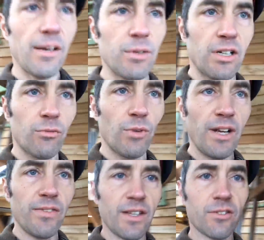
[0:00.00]
I'm going to
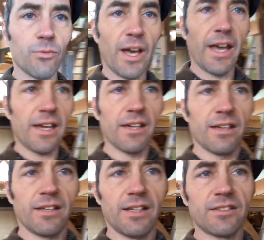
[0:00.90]
run this way
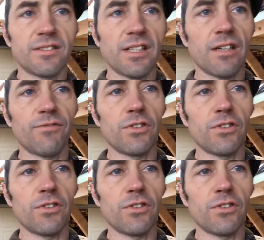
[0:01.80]
and see if